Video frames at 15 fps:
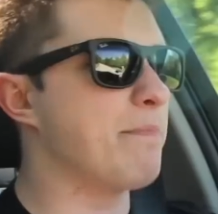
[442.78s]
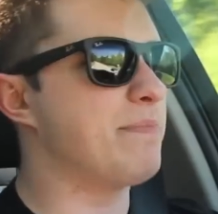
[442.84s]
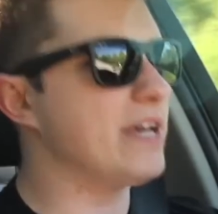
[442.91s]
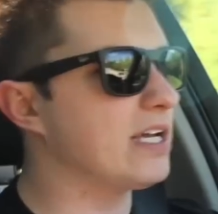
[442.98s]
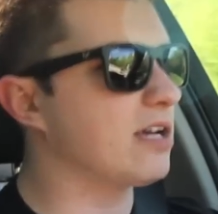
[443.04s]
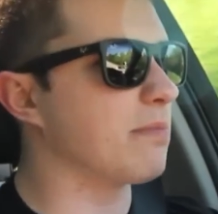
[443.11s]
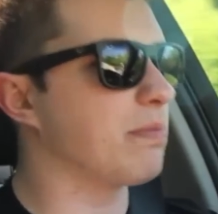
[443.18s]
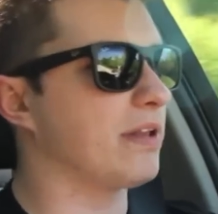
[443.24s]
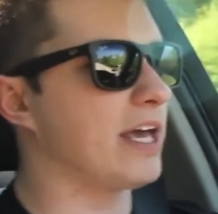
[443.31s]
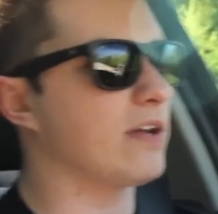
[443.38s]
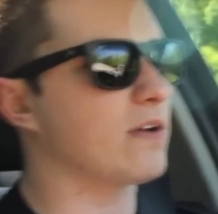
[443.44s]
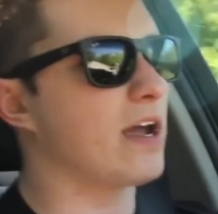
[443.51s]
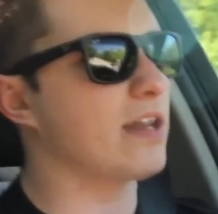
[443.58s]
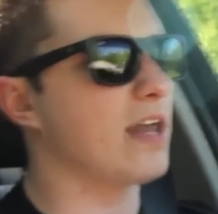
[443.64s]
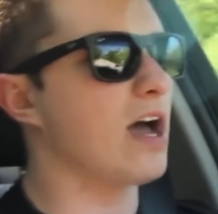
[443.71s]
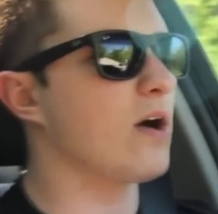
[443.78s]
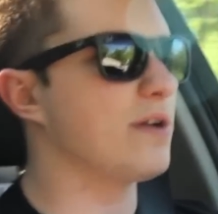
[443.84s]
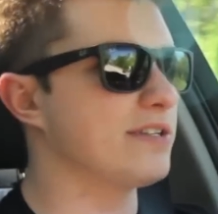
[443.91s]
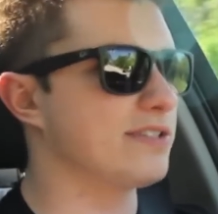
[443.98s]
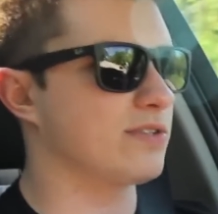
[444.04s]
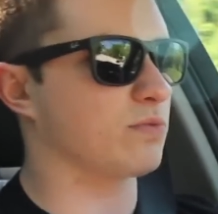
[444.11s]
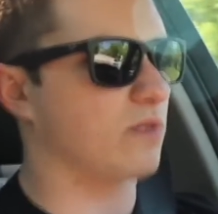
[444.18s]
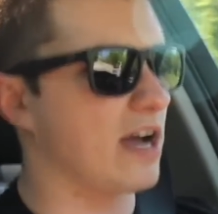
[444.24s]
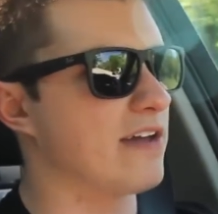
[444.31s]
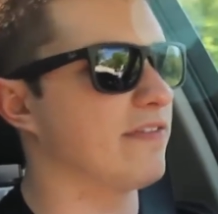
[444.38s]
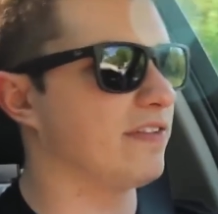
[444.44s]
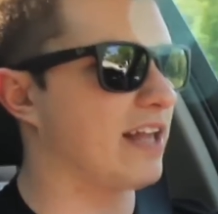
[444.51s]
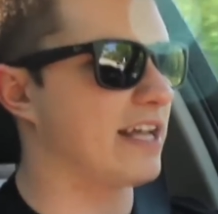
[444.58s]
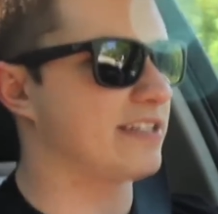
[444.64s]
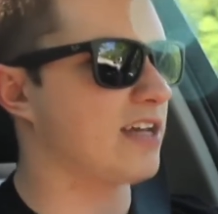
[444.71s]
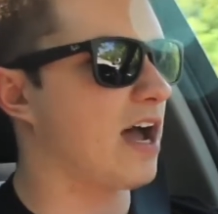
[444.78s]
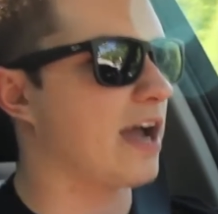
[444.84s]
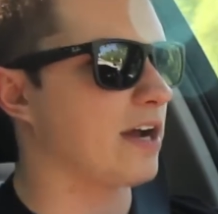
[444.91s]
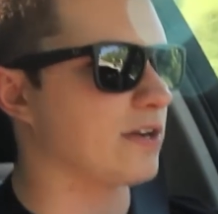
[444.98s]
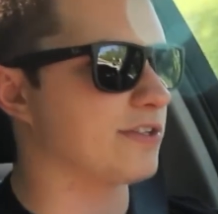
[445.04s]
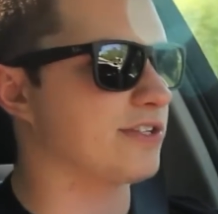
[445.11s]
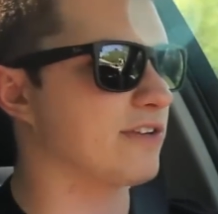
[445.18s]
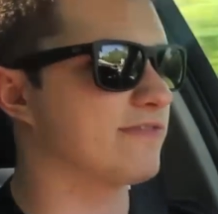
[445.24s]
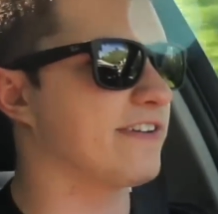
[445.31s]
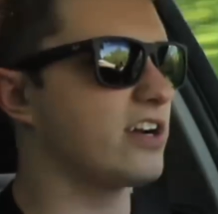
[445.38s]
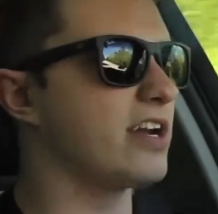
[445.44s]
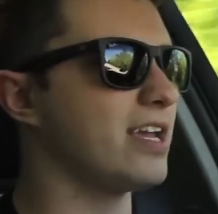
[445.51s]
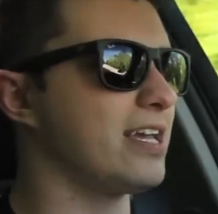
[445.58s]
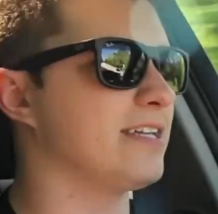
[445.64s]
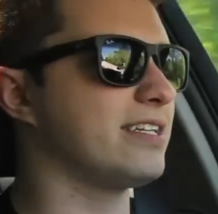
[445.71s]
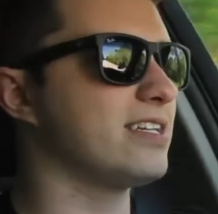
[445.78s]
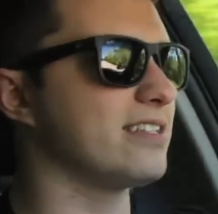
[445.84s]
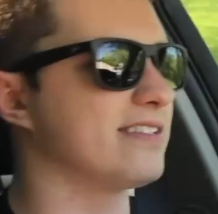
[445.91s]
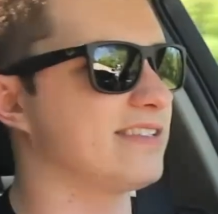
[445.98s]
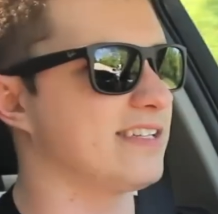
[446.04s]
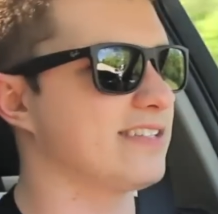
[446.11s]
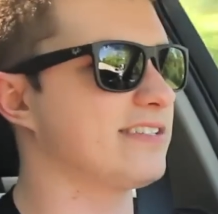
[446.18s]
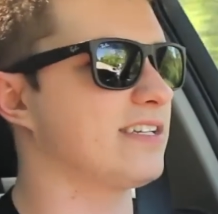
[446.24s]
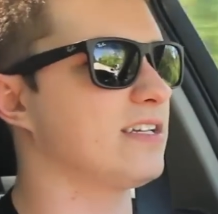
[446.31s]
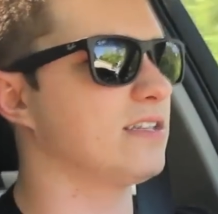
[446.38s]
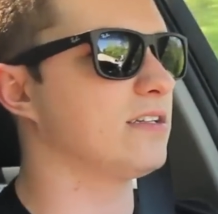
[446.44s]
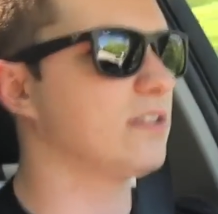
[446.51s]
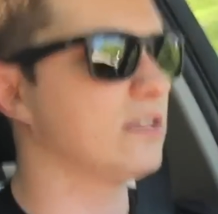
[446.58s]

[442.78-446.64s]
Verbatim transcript: big complaint right now is the ride flat tires. They're very inconsistent